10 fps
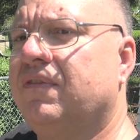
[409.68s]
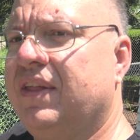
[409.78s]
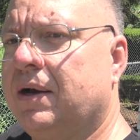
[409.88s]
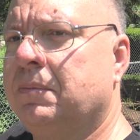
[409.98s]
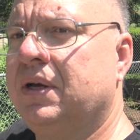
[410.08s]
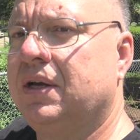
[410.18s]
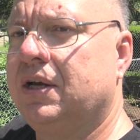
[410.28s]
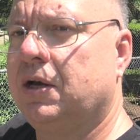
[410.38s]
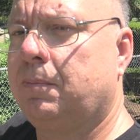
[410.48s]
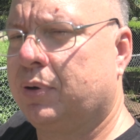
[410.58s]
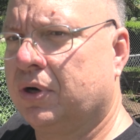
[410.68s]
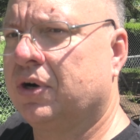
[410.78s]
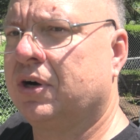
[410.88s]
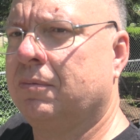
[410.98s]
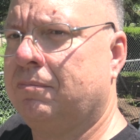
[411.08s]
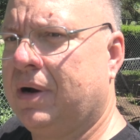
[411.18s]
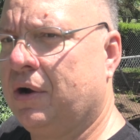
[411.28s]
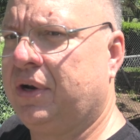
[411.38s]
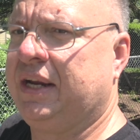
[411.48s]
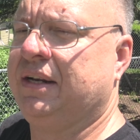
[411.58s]
of them per
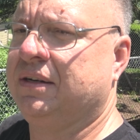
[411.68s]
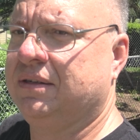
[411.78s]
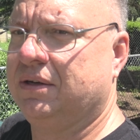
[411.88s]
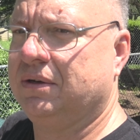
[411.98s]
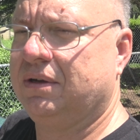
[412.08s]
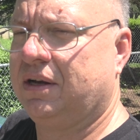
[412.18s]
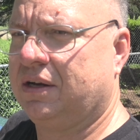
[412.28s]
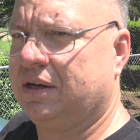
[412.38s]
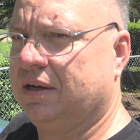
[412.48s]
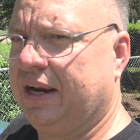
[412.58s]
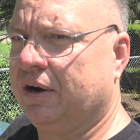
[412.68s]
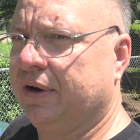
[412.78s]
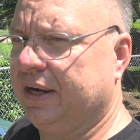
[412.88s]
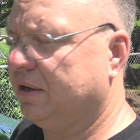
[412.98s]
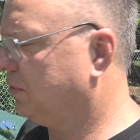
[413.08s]
mounting uh, area,